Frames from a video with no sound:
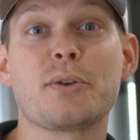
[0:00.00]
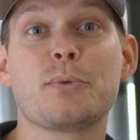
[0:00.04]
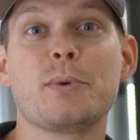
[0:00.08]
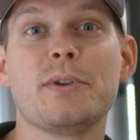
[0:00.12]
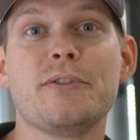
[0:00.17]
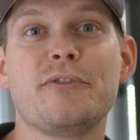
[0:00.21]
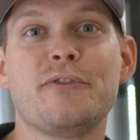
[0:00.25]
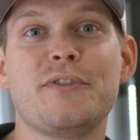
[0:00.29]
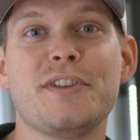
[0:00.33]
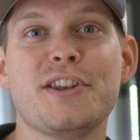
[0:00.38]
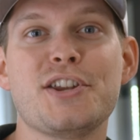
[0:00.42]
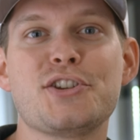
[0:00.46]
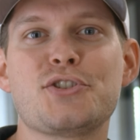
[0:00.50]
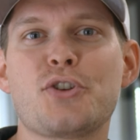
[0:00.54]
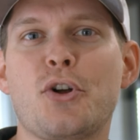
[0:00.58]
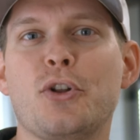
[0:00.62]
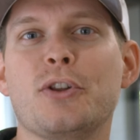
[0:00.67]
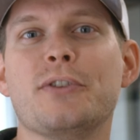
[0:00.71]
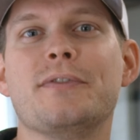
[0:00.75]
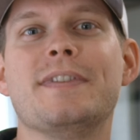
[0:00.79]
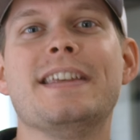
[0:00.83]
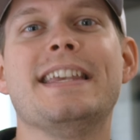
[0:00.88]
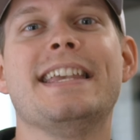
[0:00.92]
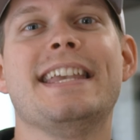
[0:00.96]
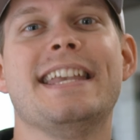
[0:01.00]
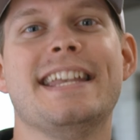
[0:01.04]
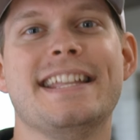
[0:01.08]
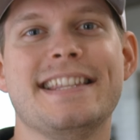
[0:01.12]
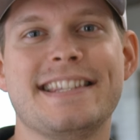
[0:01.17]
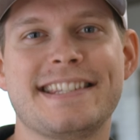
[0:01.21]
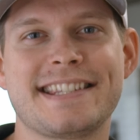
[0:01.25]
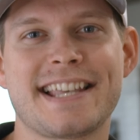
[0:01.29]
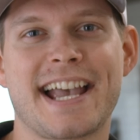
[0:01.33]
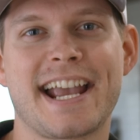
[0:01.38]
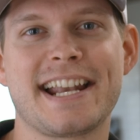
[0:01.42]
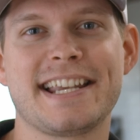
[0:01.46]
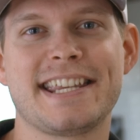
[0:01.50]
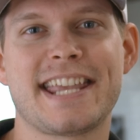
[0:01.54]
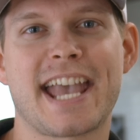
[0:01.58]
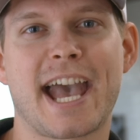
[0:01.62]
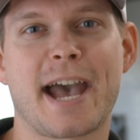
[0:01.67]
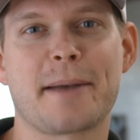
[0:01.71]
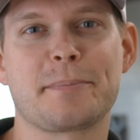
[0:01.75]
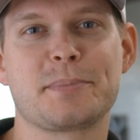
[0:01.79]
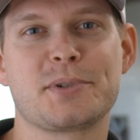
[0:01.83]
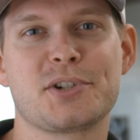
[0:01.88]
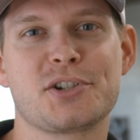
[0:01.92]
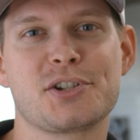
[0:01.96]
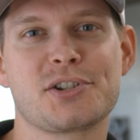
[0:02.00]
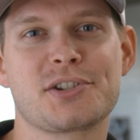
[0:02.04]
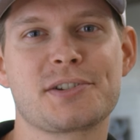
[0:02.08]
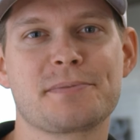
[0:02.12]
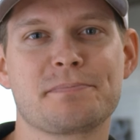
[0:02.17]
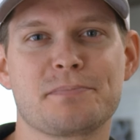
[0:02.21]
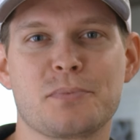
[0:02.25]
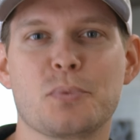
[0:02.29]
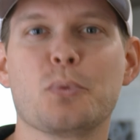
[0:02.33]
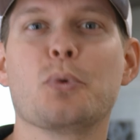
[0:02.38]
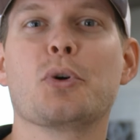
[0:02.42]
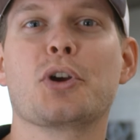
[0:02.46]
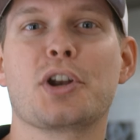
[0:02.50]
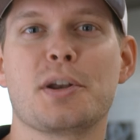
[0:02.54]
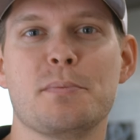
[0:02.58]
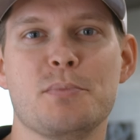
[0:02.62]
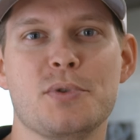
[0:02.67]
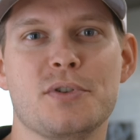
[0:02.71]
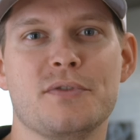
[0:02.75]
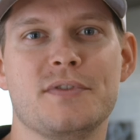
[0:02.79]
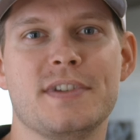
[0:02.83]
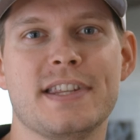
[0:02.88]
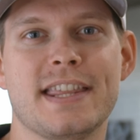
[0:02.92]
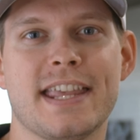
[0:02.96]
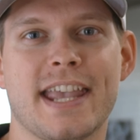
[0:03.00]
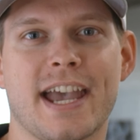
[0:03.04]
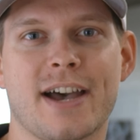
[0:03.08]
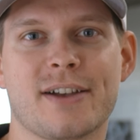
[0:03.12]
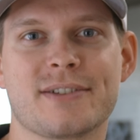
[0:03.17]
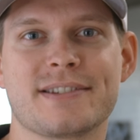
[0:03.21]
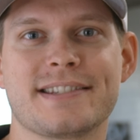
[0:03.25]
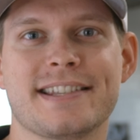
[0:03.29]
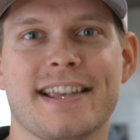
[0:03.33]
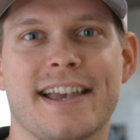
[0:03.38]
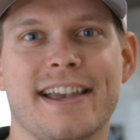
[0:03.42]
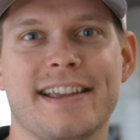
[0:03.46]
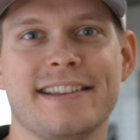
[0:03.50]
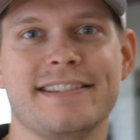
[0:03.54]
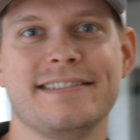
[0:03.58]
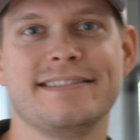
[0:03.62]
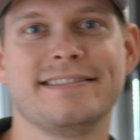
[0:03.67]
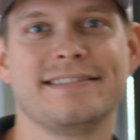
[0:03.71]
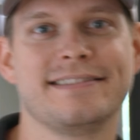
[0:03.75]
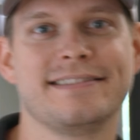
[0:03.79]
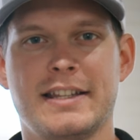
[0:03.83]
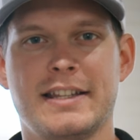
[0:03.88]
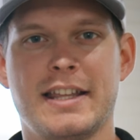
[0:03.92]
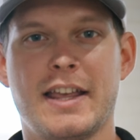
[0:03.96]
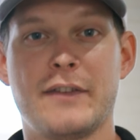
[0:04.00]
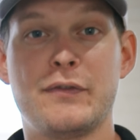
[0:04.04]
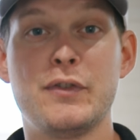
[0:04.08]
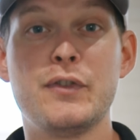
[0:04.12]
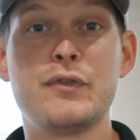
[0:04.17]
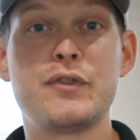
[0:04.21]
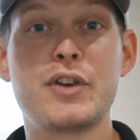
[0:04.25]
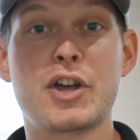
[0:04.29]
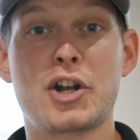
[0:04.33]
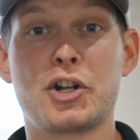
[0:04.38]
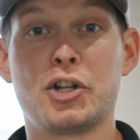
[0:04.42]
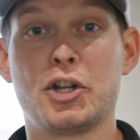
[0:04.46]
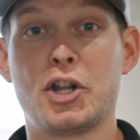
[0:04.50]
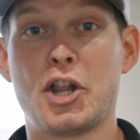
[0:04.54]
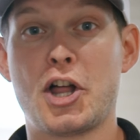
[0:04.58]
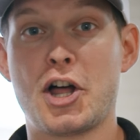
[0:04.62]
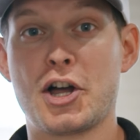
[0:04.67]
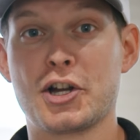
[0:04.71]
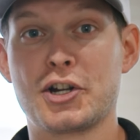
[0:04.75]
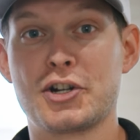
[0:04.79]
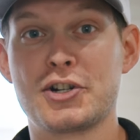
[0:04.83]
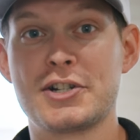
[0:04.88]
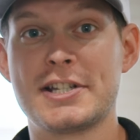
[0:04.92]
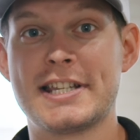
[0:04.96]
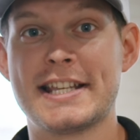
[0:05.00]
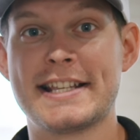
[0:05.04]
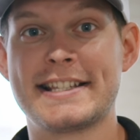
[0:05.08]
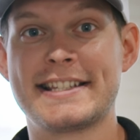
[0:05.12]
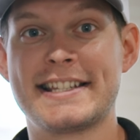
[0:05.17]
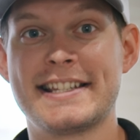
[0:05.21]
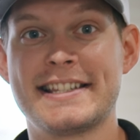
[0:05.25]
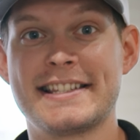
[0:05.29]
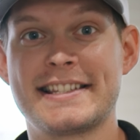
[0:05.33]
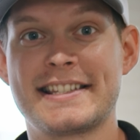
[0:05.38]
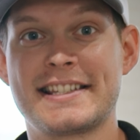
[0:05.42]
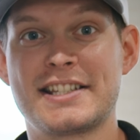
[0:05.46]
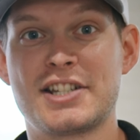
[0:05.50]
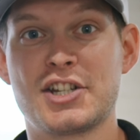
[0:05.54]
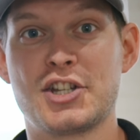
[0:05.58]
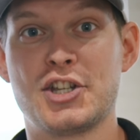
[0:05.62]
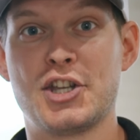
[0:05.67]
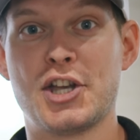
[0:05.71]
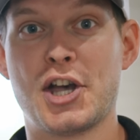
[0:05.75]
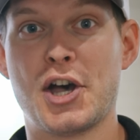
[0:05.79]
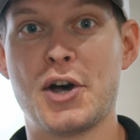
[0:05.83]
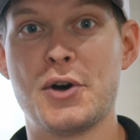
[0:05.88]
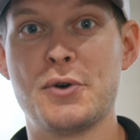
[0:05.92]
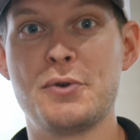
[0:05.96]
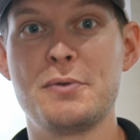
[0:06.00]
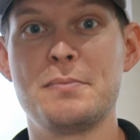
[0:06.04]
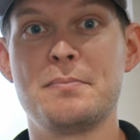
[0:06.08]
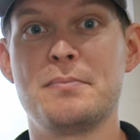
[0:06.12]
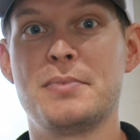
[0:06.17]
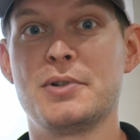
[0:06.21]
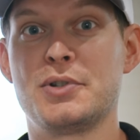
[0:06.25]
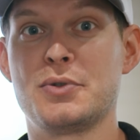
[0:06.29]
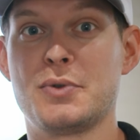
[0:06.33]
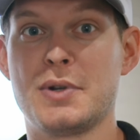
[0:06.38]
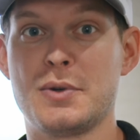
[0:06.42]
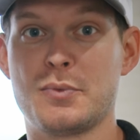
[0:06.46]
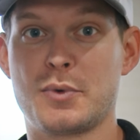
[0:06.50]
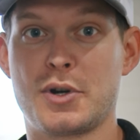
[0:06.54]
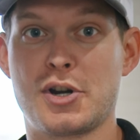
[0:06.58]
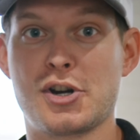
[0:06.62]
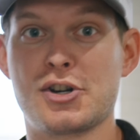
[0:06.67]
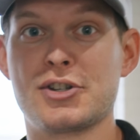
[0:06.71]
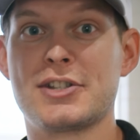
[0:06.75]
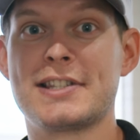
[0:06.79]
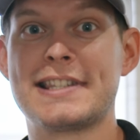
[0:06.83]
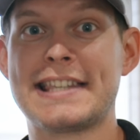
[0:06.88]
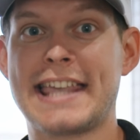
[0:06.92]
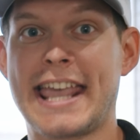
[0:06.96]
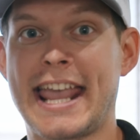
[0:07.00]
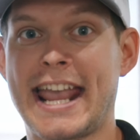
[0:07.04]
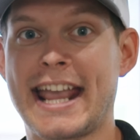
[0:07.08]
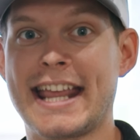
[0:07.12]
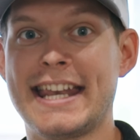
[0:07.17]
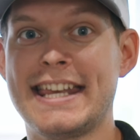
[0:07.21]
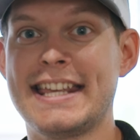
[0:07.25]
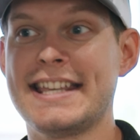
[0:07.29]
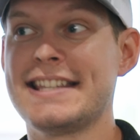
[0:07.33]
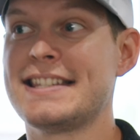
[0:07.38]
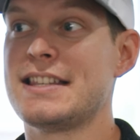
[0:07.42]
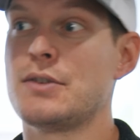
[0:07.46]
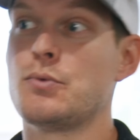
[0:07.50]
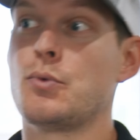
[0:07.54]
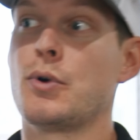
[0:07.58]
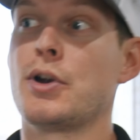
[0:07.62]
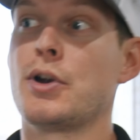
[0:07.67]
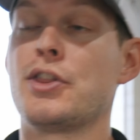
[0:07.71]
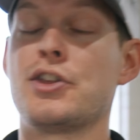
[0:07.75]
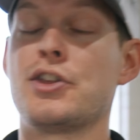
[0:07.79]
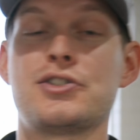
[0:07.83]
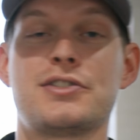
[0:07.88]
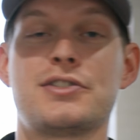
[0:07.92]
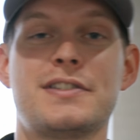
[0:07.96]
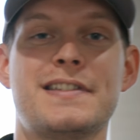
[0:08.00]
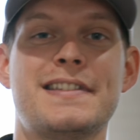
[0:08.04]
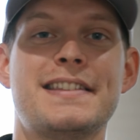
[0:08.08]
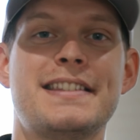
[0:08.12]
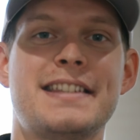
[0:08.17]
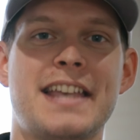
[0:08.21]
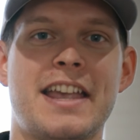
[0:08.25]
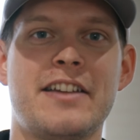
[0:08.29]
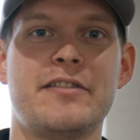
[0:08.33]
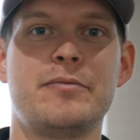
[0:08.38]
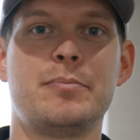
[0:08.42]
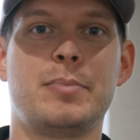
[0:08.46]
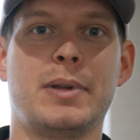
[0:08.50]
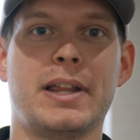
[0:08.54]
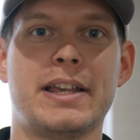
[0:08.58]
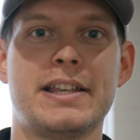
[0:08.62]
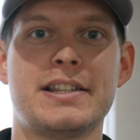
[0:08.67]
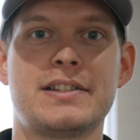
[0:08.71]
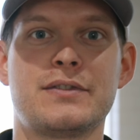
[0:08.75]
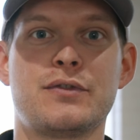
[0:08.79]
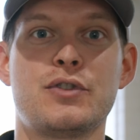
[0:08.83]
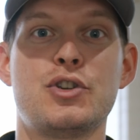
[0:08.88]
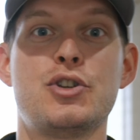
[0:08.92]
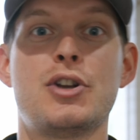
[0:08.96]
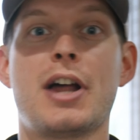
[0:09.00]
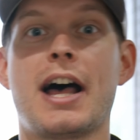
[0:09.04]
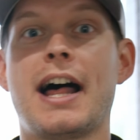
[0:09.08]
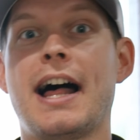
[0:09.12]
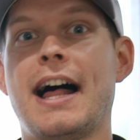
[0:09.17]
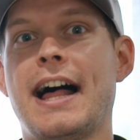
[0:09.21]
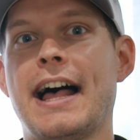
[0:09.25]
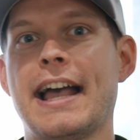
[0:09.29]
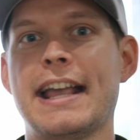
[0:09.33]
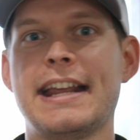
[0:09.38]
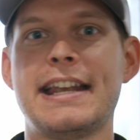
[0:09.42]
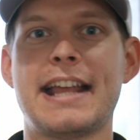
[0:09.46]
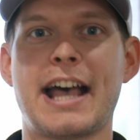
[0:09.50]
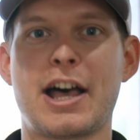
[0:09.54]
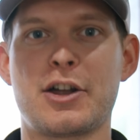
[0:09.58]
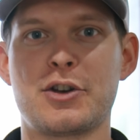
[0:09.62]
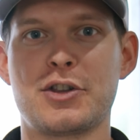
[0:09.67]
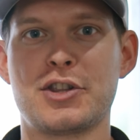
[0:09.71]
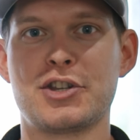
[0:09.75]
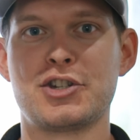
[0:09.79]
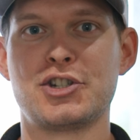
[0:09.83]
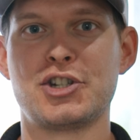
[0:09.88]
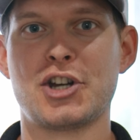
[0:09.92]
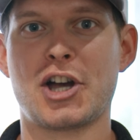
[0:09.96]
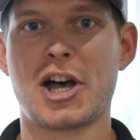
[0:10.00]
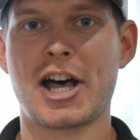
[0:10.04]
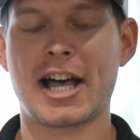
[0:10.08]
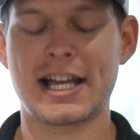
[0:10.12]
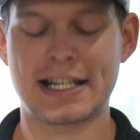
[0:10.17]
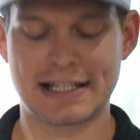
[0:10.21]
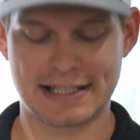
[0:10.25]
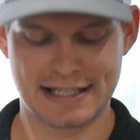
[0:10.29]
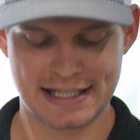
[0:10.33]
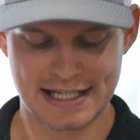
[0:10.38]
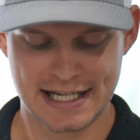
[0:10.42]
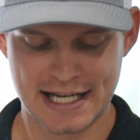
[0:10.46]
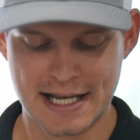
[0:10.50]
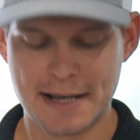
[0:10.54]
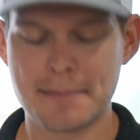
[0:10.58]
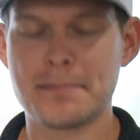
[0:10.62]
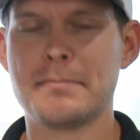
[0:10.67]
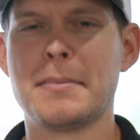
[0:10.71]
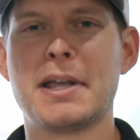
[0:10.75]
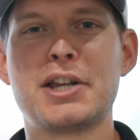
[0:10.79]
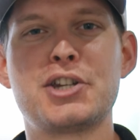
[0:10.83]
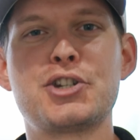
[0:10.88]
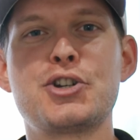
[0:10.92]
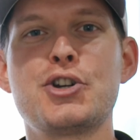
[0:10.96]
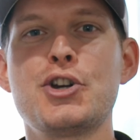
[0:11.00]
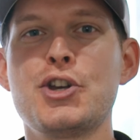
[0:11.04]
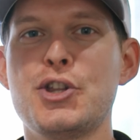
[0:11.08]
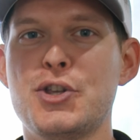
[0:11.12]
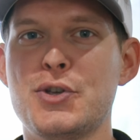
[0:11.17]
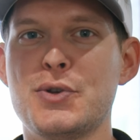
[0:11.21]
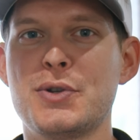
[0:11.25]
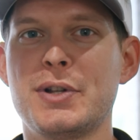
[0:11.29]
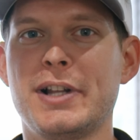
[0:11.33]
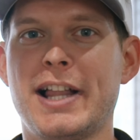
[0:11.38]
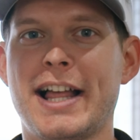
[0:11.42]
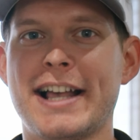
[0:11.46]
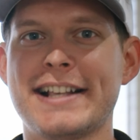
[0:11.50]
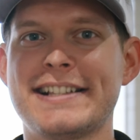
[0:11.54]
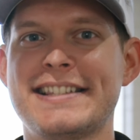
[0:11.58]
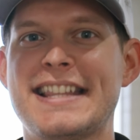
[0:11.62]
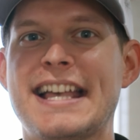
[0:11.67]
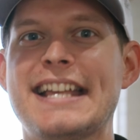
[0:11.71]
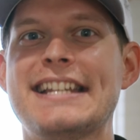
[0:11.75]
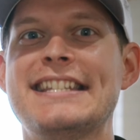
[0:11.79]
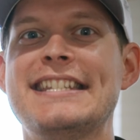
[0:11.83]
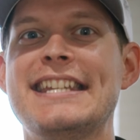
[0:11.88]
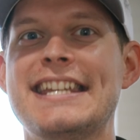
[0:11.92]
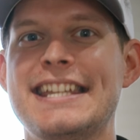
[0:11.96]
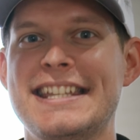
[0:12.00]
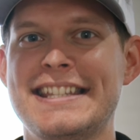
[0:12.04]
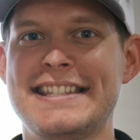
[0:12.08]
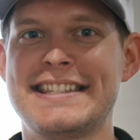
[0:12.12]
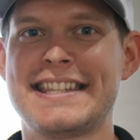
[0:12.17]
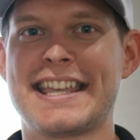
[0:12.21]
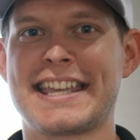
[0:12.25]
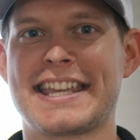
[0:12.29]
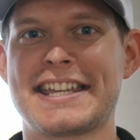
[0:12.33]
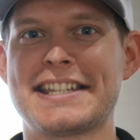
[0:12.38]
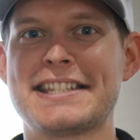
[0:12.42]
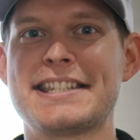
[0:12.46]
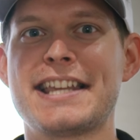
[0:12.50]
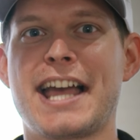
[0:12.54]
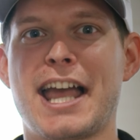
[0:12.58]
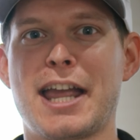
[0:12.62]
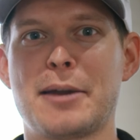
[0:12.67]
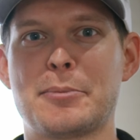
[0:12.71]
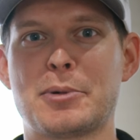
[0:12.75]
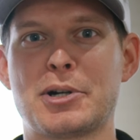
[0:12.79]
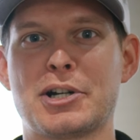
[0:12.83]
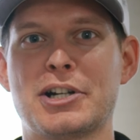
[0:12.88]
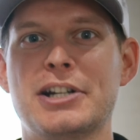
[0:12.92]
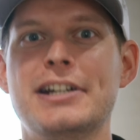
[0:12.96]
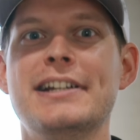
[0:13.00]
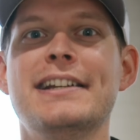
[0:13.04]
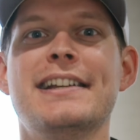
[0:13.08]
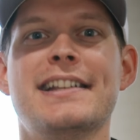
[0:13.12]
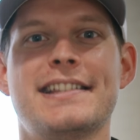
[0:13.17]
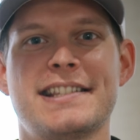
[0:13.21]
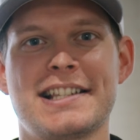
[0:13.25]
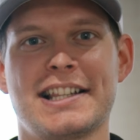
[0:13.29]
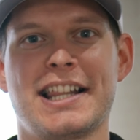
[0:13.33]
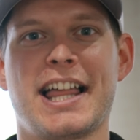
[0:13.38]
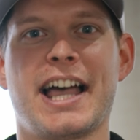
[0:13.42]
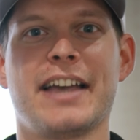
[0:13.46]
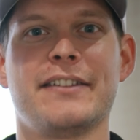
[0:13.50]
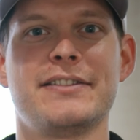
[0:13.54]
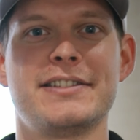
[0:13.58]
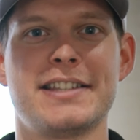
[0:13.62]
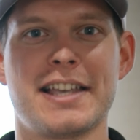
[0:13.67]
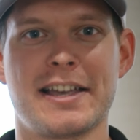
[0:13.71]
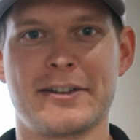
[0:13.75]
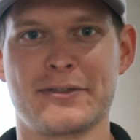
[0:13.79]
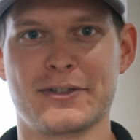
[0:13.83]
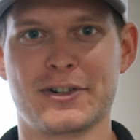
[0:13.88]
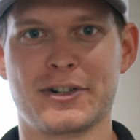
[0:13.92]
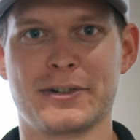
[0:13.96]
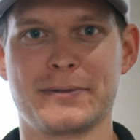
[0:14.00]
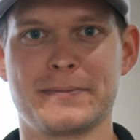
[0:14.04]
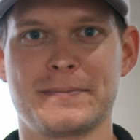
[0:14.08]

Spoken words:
that we've finished all of the inside captures, we're gonna move to the outside. If you've got a longer distance to go between where your scan is and where there's a safe place for you to hide out of the shot, make sure you utilize that 10-second timer. It's a lifesaver.